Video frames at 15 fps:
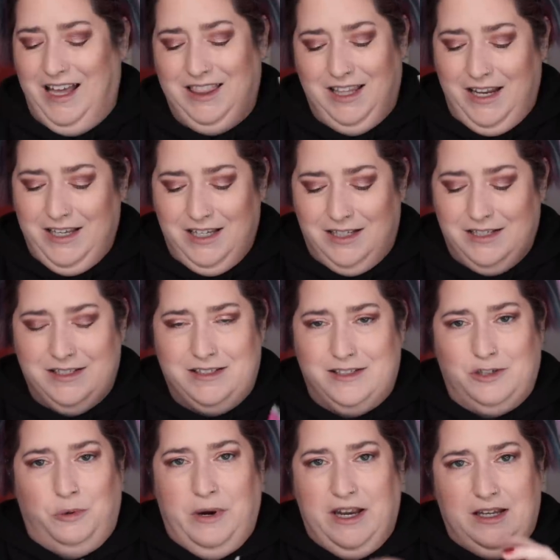I like it because it's
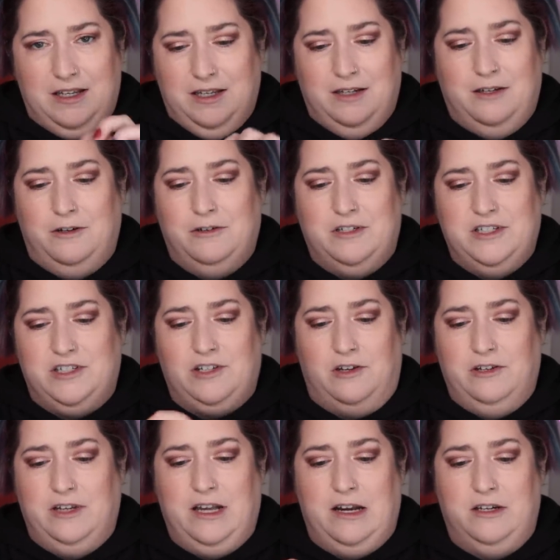quick, you know, because
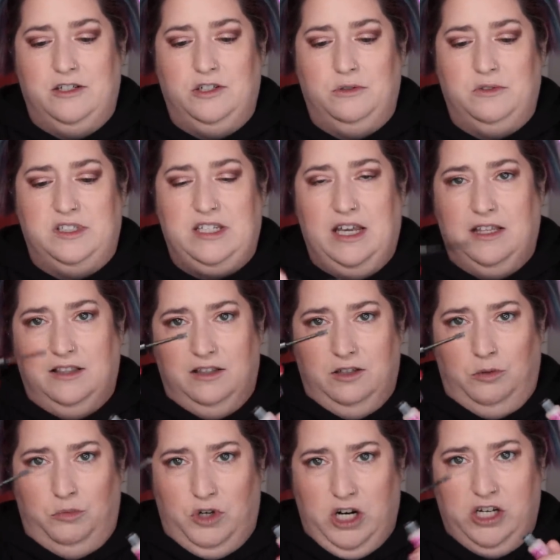all you got to do is take the
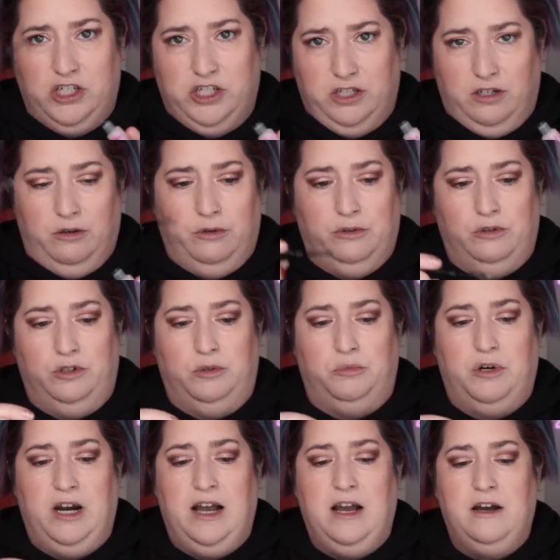little brush and go through your
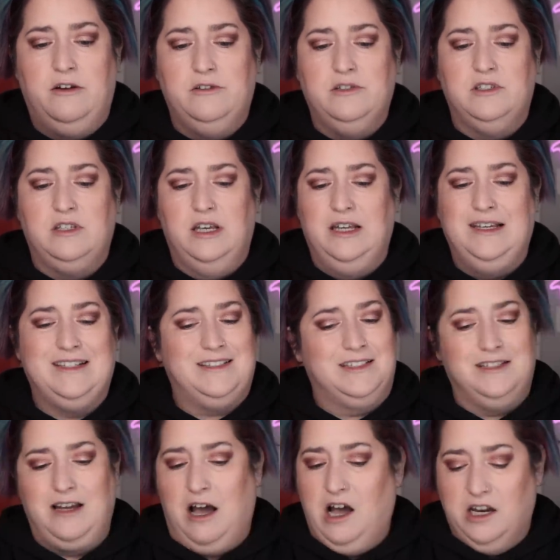brows. It's
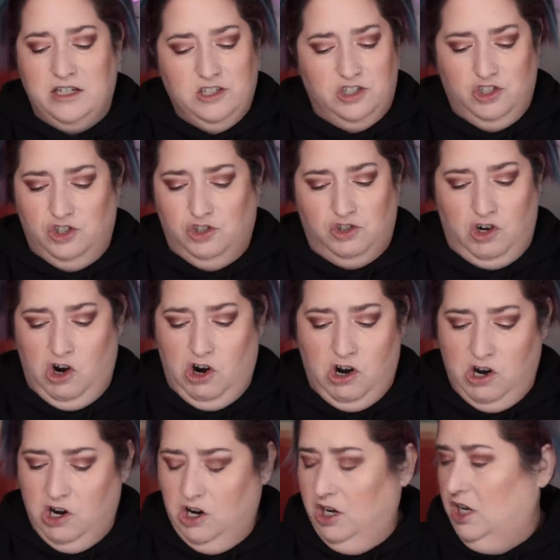not as
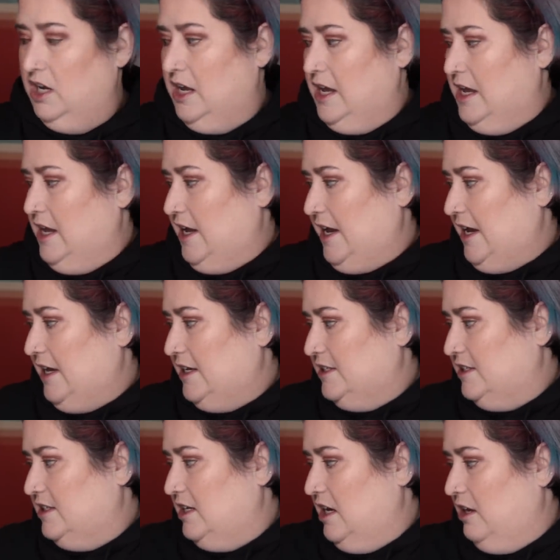strong
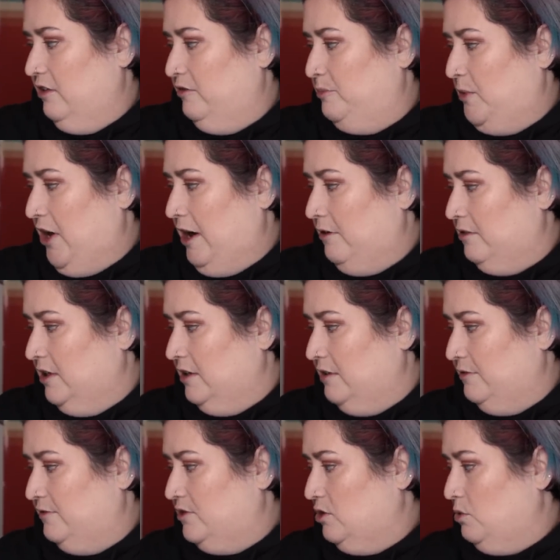as the e.l.f. Brow
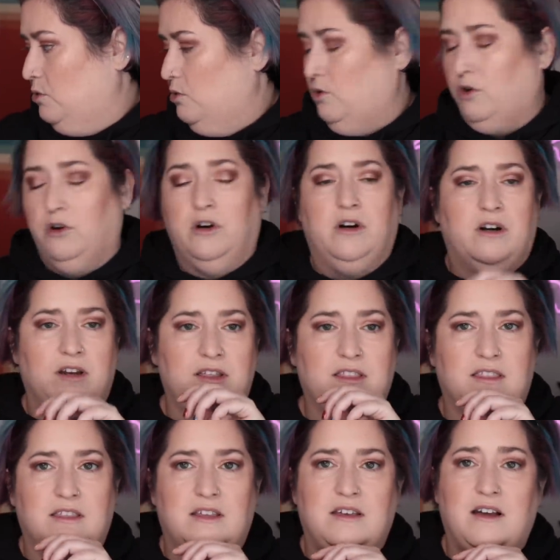Lift or
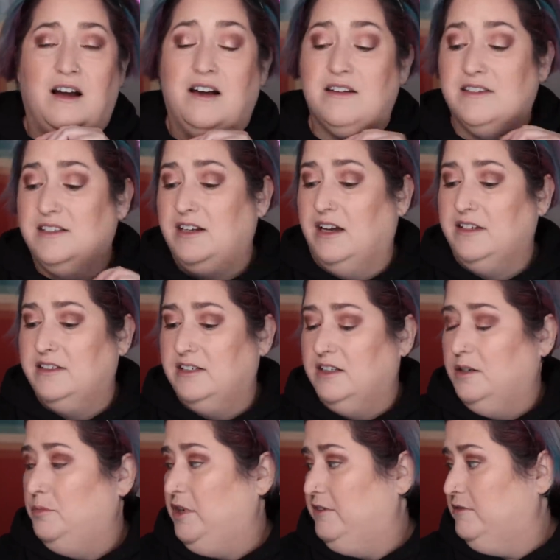the
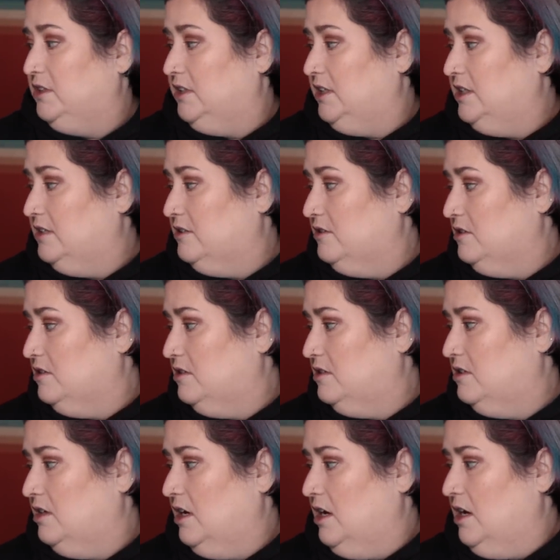Anastasia Beverly Hills